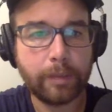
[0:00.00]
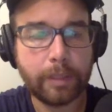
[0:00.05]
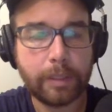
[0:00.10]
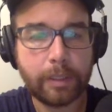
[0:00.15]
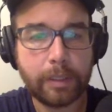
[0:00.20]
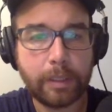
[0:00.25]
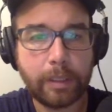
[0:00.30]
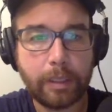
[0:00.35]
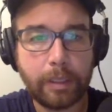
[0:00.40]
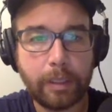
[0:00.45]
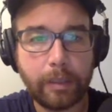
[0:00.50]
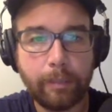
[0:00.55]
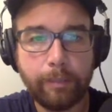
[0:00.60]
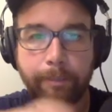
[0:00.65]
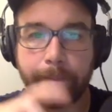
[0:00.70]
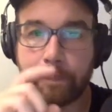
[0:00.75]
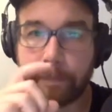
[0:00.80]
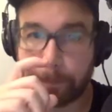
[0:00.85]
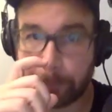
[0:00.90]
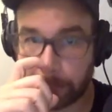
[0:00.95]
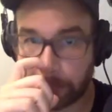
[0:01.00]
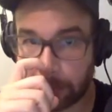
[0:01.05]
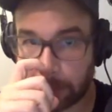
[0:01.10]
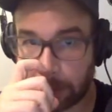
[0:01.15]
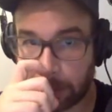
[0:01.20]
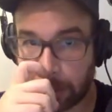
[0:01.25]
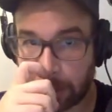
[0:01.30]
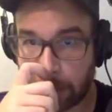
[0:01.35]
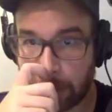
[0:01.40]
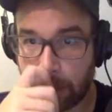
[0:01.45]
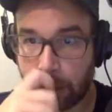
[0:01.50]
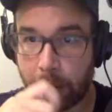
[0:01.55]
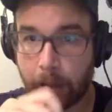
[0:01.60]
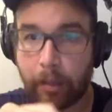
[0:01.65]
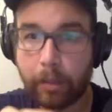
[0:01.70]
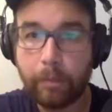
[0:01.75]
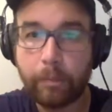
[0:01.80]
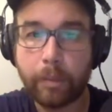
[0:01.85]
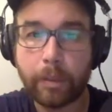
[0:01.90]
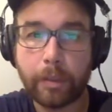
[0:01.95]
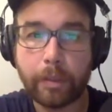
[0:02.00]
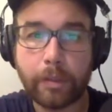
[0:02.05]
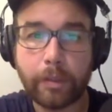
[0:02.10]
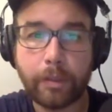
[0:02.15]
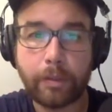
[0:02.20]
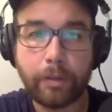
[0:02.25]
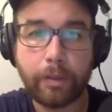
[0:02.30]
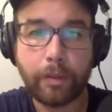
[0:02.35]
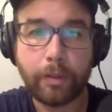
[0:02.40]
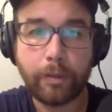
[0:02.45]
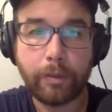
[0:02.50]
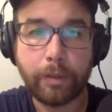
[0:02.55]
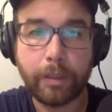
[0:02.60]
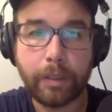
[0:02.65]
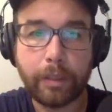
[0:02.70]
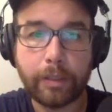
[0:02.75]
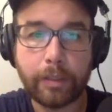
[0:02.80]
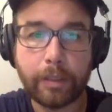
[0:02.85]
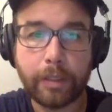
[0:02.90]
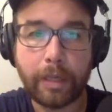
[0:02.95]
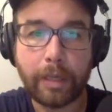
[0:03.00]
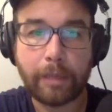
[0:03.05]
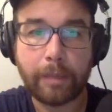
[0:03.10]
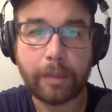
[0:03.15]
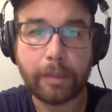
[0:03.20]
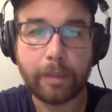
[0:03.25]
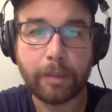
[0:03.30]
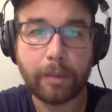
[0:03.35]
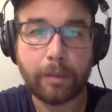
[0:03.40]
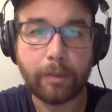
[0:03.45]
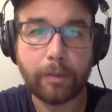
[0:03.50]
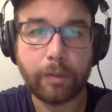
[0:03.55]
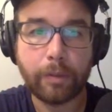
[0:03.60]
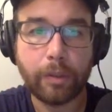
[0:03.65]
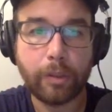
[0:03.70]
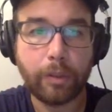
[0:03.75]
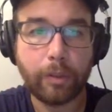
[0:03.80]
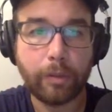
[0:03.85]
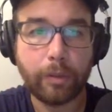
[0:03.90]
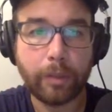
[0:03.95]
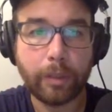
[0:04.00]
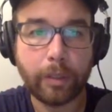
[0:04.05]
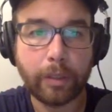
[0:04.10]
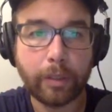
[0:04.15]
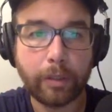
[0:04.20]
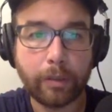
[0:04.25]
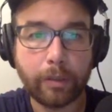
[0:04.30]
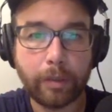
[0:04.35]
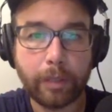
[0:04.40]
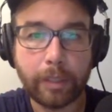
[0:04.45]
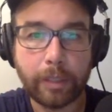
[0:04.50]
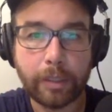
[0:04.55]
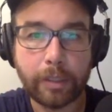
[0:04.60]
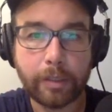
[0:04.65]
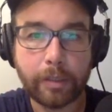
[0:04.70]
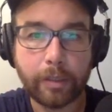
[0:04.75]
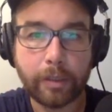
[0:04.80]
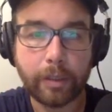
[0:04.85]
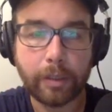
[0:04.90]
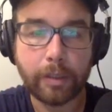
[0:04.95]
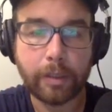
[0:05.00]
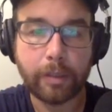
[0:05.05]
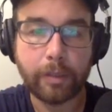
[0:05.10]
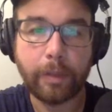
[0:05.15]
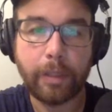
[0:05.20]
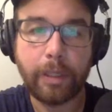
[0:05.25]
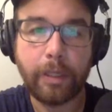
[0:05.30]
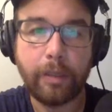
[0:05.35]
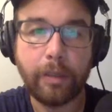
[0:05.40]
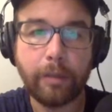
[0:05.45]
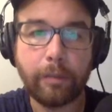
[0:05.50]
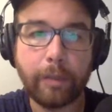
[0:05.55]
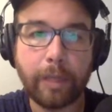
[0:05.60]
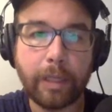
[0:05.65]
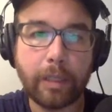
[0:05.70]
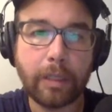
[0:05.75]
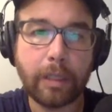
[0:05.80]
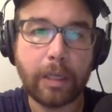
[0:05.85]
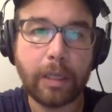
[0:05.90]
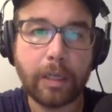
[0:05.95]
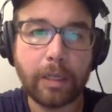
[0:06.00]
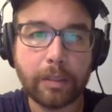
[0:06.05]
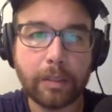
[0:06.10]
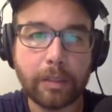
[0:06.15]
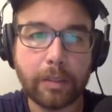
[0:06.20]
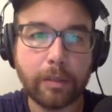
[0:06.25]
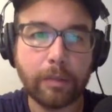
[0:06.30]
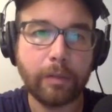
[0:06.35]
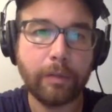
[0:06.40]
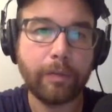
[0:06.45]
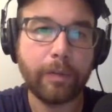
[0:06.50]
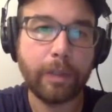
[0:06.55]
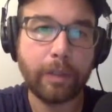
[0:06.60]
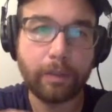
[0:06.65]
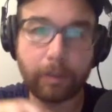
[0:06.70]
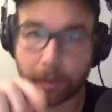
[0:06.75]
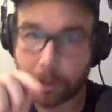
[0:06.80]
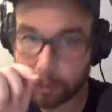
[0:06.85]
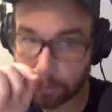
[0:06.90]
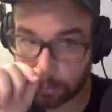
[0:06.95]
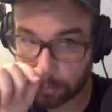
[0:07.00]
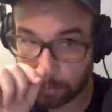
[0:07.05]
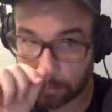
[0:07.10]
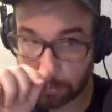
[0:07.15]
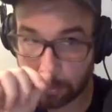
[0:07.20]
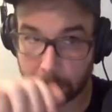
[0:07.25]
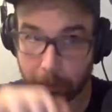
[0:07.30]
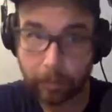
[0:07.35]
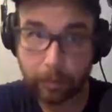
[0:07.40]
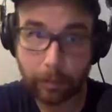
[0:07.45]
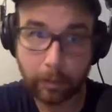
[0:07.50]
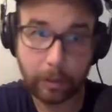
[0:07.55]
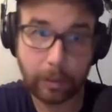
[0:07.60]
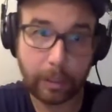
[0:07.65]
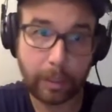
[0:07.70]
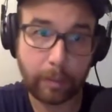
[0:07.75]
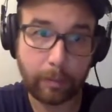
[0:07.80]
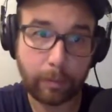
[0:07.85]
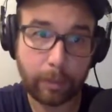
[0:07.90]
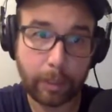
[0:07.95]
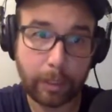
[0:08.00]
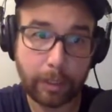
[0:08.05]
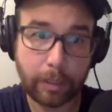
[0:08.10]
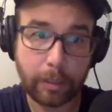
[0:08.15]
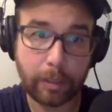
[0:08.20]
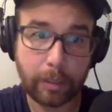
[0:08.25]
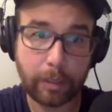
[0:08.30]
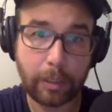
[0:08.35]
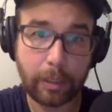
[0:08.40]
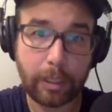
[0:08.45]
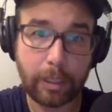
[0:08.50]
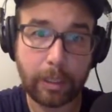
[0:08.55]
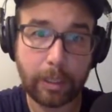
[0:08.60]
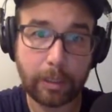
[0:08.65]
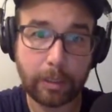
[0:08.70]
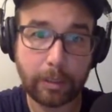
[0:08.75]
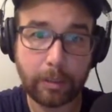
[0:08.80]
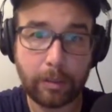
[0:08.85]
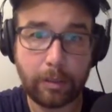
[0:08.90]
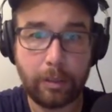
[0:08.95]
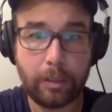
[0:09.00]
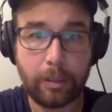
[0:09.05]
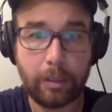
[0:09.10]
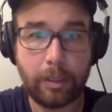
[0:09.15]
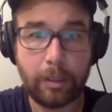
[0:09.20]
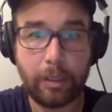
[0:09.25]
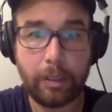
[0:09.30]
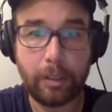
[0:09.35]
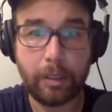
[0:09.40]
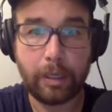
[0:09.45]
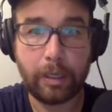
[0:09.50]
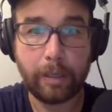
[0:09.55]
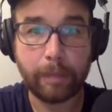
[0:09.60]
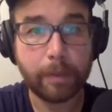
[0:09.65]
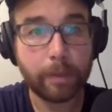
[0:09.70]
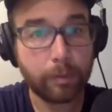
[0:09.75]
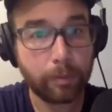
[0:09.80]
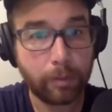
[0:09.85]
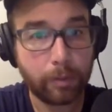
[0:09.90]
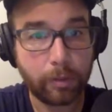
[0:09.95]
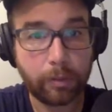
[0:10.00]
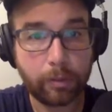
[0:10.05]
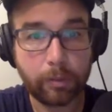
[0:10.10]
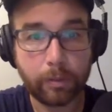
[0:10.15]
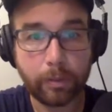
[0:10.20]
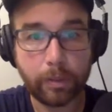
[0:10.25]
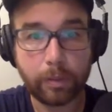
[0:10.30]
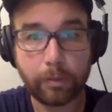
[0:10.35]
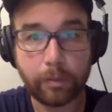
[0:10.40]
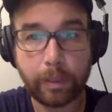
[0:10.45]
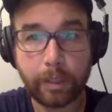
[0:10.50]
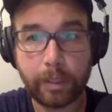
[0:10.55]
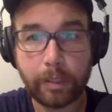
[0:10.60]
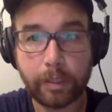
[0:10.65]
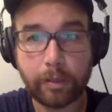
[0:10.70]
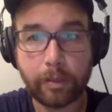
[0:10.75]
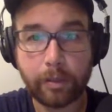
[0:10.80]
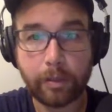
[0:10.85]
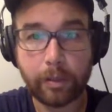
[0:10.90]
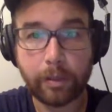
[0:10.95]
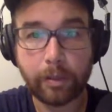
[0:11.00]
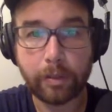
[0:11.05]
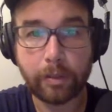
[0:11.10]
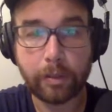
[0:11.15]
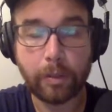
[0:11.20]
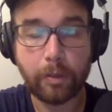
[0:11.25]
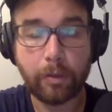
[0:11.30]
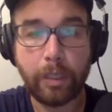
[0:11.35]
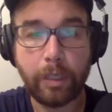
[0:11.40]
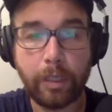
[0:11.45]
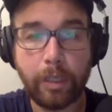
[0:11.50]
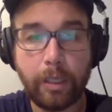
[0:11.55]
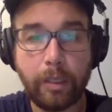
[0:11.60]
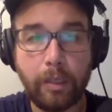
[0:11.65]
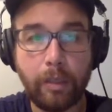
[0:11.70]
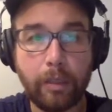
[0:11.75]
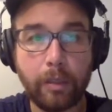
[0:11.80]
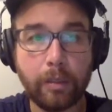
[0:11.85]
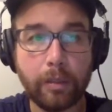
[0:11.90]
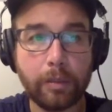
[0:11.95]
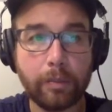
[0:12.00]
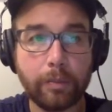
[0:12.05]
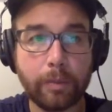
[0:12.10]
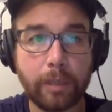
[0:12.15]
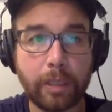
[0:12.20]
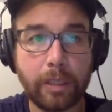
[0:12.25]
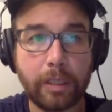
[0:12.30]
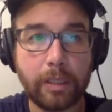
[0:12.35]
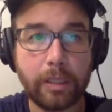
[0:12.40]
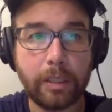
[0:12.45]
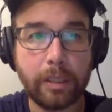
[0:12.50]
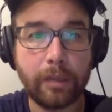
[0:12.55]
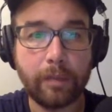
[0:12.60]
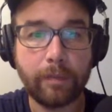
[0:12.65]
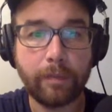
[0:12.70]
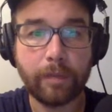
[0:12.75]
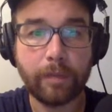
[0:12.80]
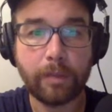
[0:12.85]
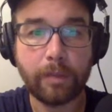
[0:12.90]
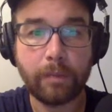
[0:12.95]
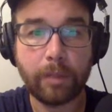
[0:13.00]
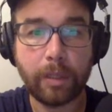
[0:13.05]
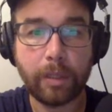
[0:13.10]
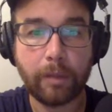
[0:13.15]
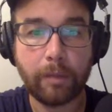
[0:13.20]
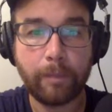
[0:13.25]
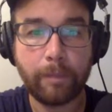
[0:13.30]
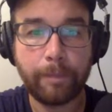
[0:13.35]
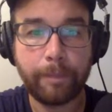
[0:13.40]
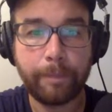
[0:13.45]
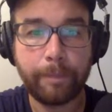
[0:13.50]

to see. But I'll show you, here's capstone two, it already started. So here are my logs. So if I go to CloudWatch logs, capstone two already started. So here is where I'd see if something